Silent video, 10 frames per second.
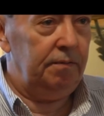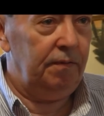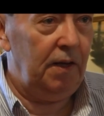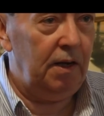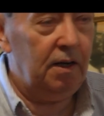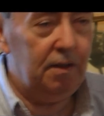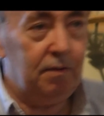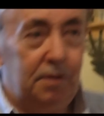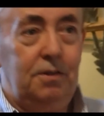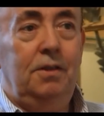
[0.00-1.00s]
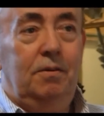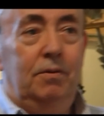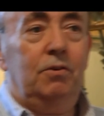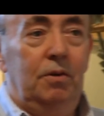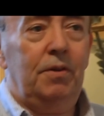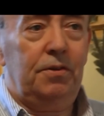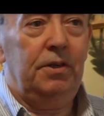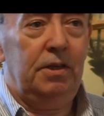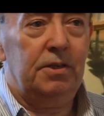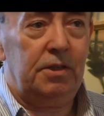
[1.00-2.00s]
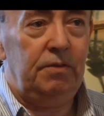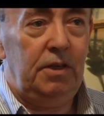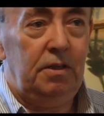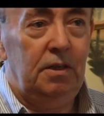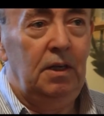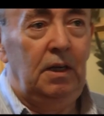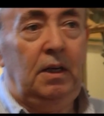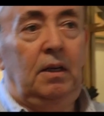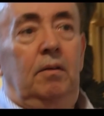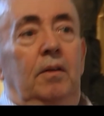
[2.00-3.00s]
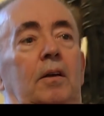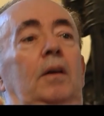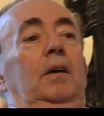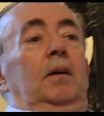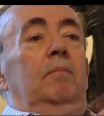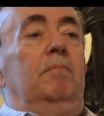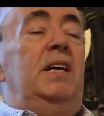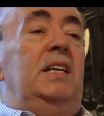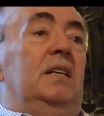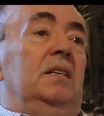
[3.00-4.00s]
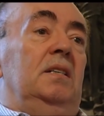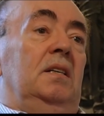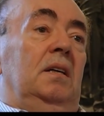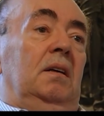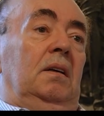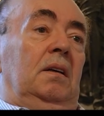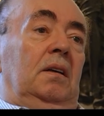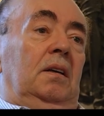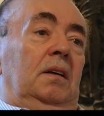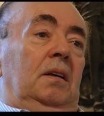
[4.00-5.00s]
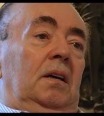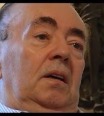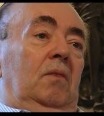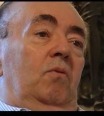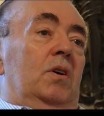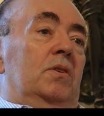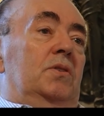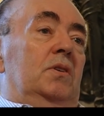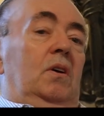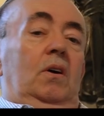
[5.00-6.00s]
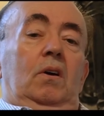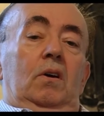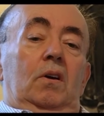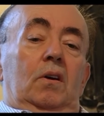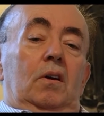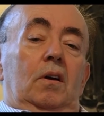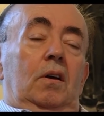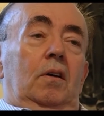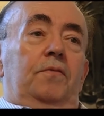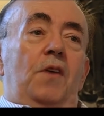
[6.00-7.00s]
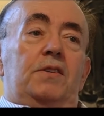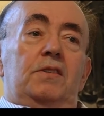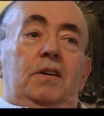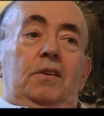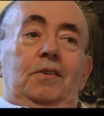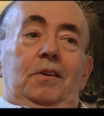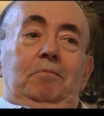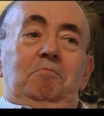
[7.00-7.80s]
Now, we're talking about 30 years ago now. Media was a fascinating thing.